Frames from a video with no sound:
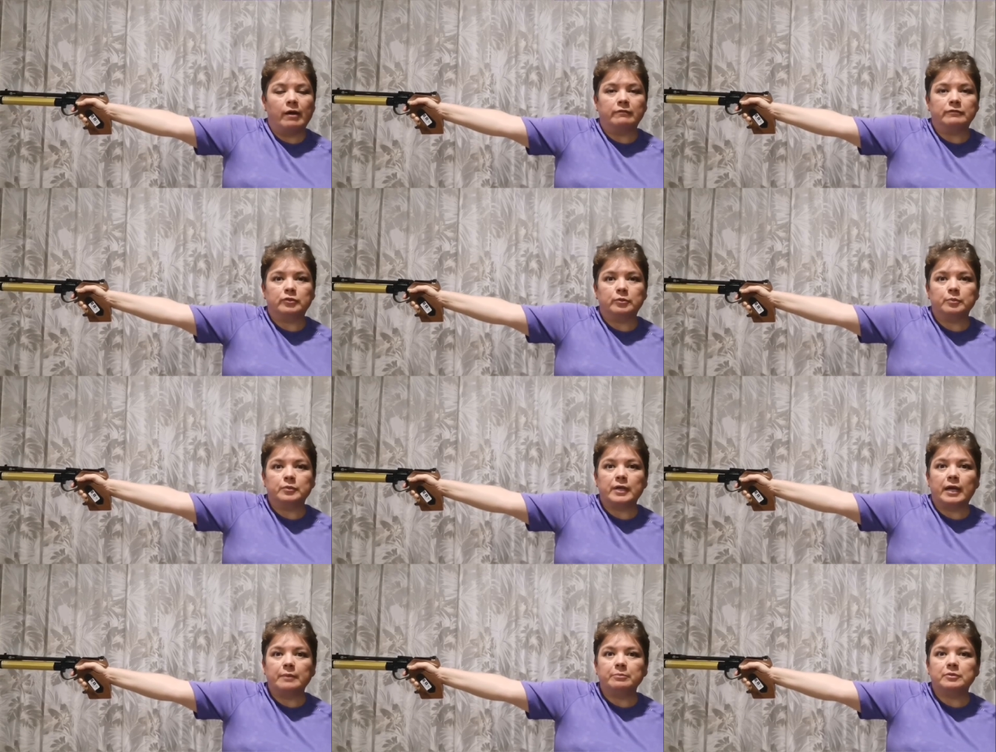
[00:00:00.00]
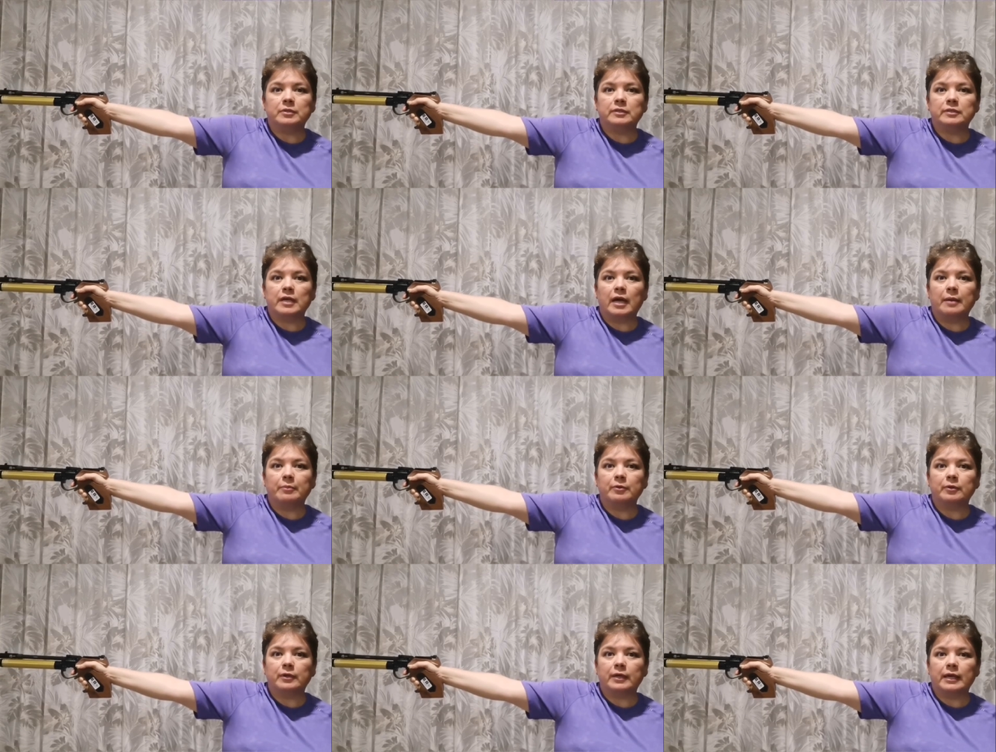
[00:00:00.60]
from time to
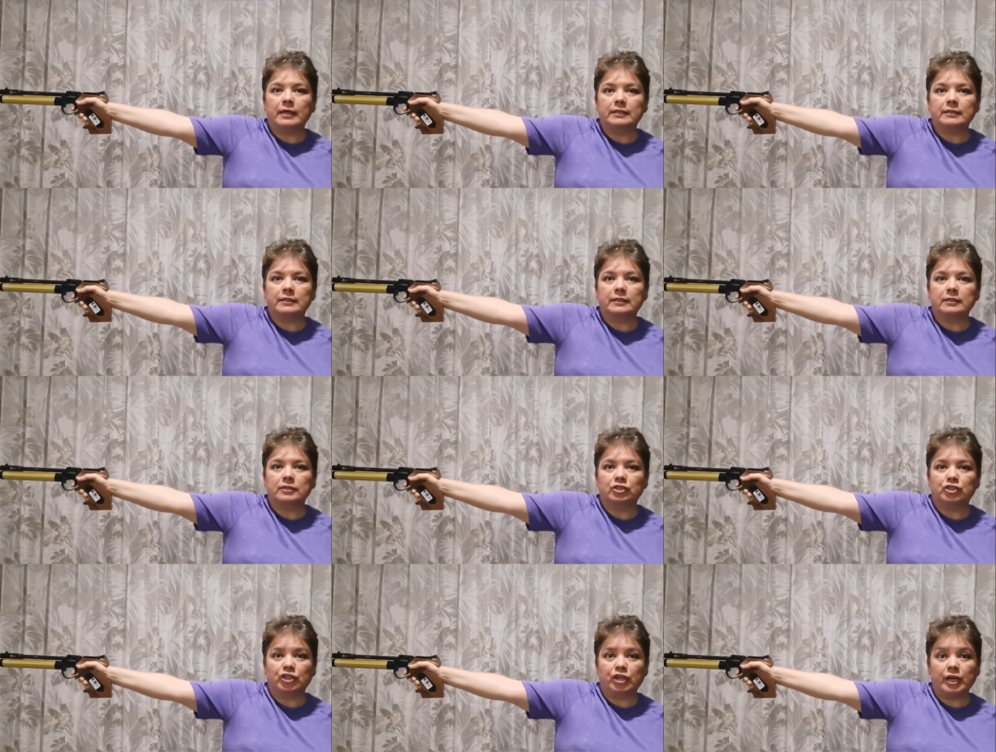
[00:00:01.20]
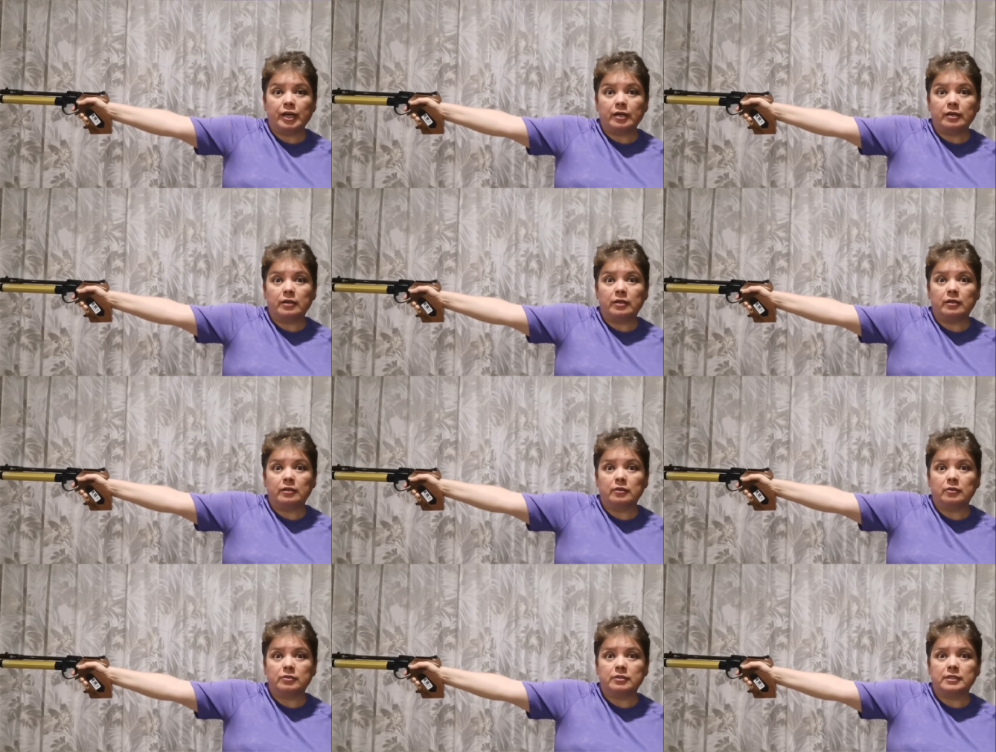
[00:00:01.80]
time you can check
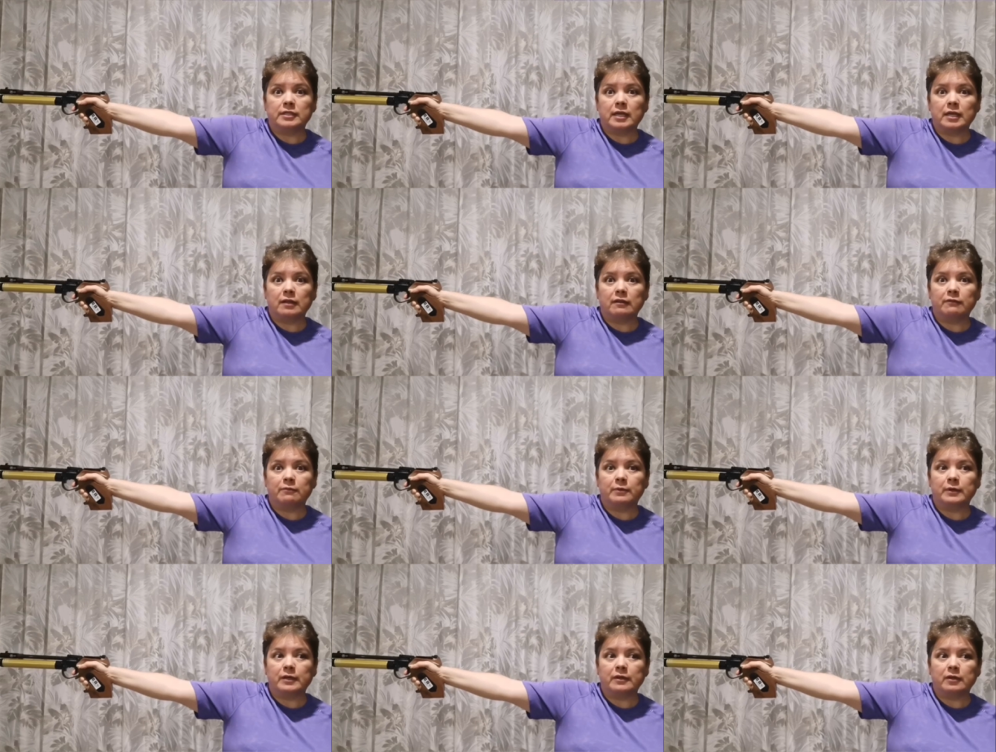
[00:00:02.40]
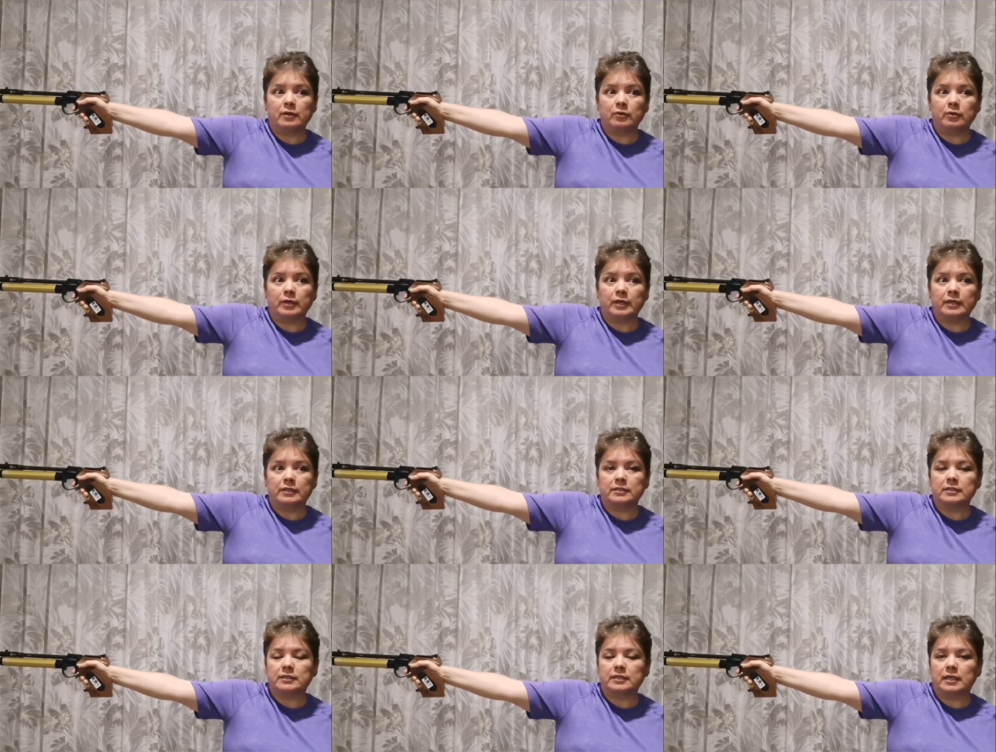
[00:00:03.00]
yourself whether you
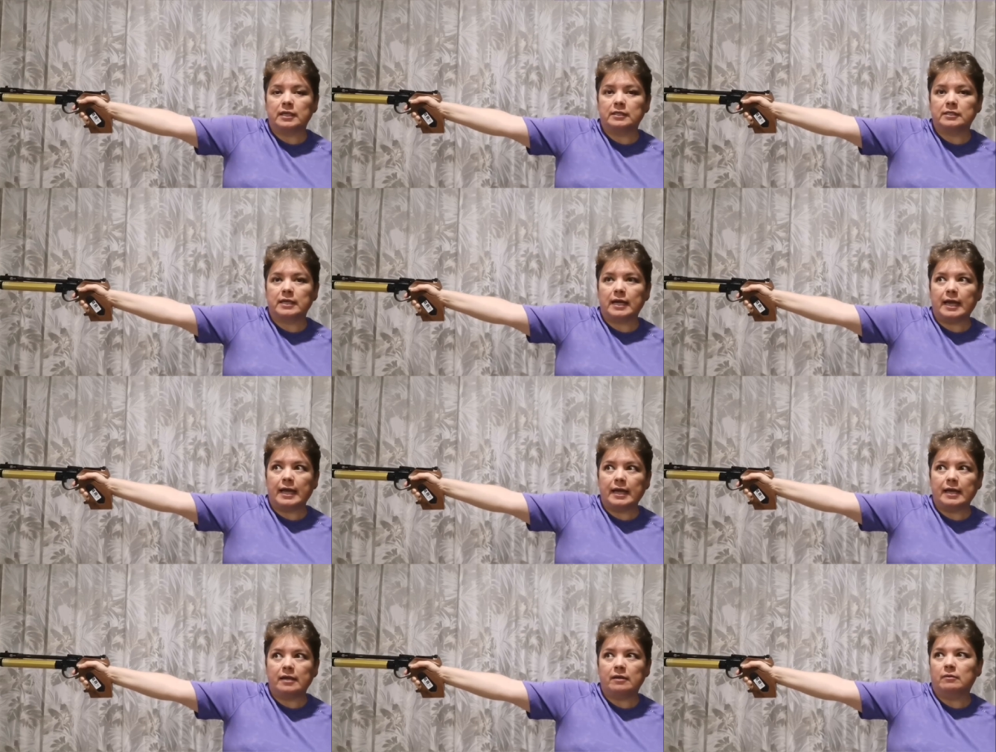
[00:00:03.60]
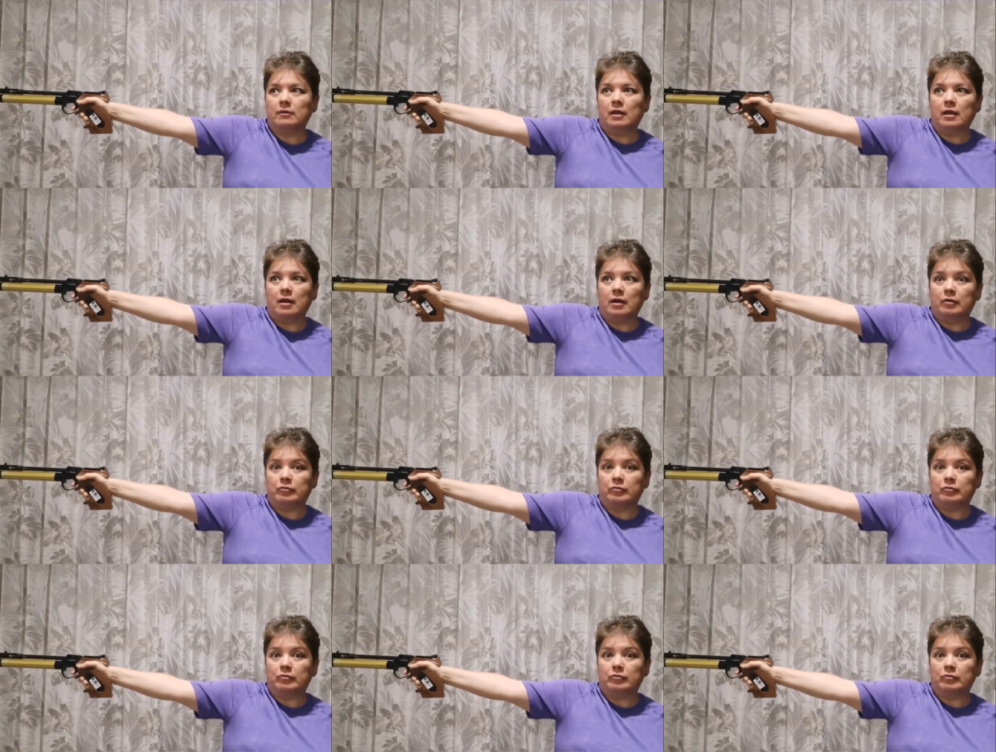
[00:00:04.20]
can set a